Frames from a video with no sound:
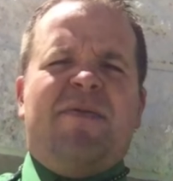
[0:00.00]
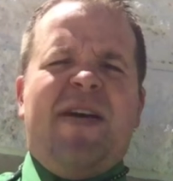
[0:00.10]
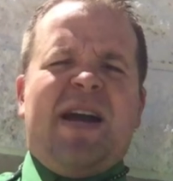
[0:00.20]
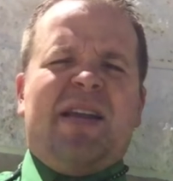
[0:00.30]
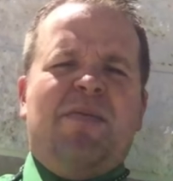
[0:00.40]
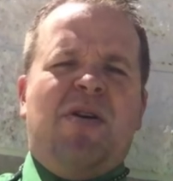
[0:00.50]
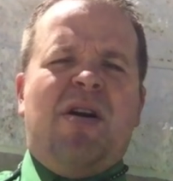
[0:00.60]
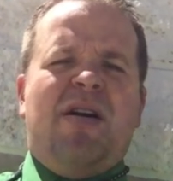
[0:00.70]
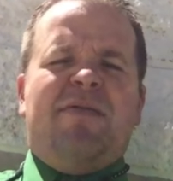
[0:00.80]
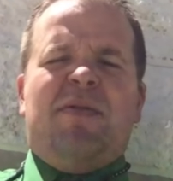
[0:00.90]
the vacuum
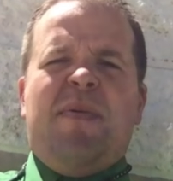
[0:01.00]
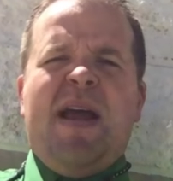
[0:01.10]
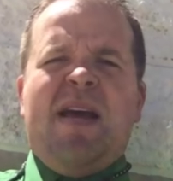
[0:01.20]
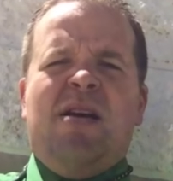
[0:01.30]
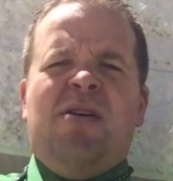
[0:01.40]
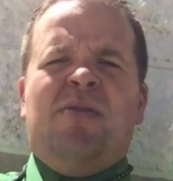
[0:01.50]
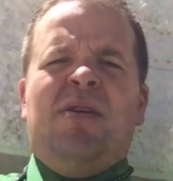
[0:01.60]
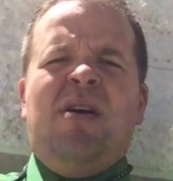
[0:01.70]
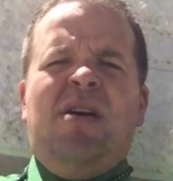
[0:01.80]
off, the pano.